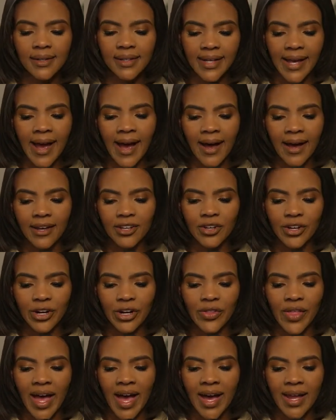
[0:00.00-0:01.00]
Yeah, you
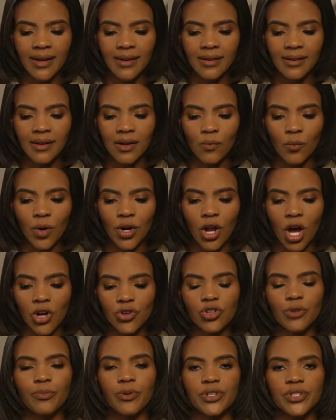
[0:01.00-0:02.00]
hear that?
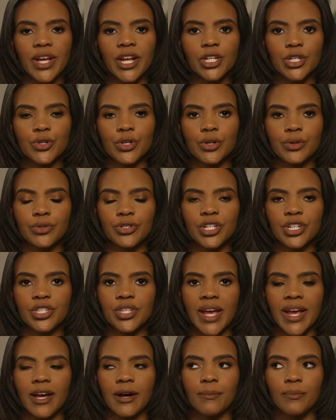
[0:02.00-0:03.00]
100% true. She's
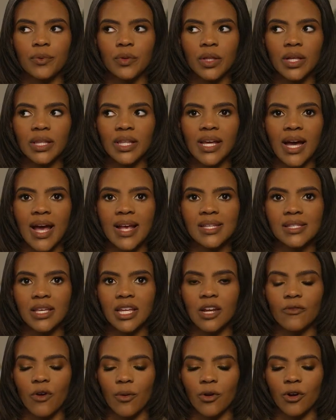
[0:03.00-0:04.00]
like completely
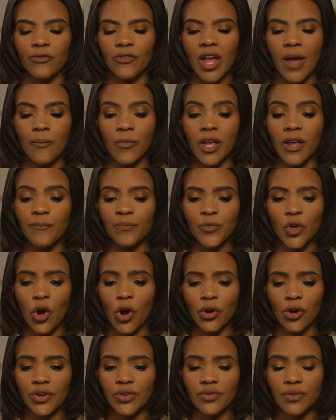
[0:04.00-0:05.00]
isolated from her family.
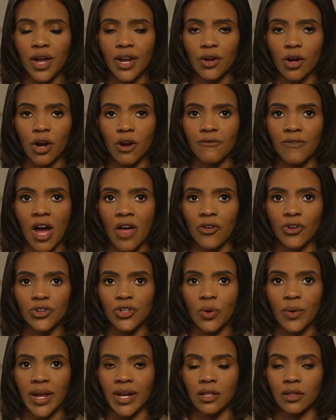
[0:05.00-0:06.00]
Her and her father
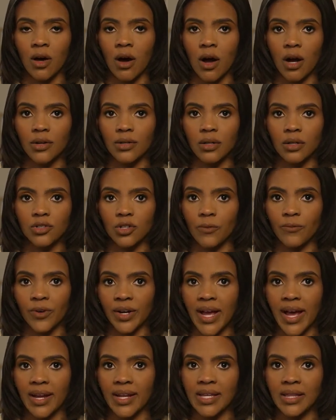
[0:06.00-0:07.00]
don't get along. Don't
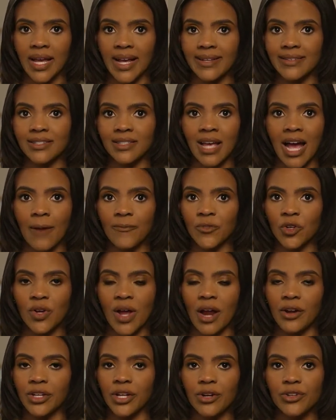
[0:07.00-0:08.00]
forget, he like slapped her
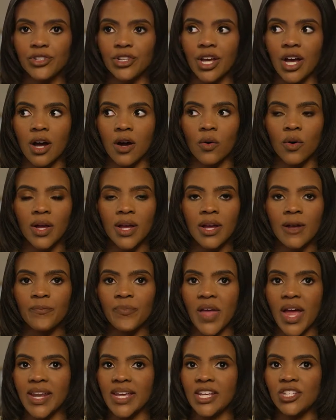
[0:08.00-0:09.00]
down years ago,
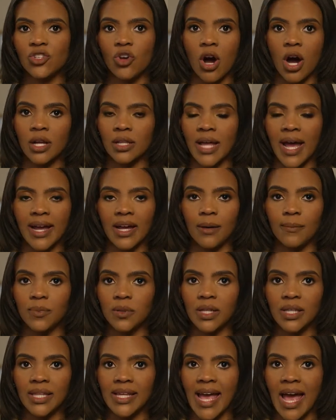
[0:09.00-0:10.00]
and he's gone like
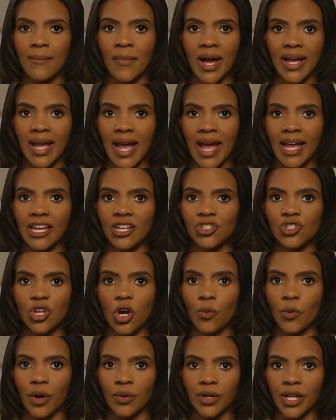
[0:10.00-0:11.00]
completely MIA. He's
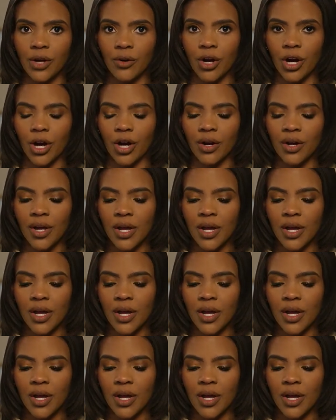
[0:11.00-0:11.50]
nowhere near her.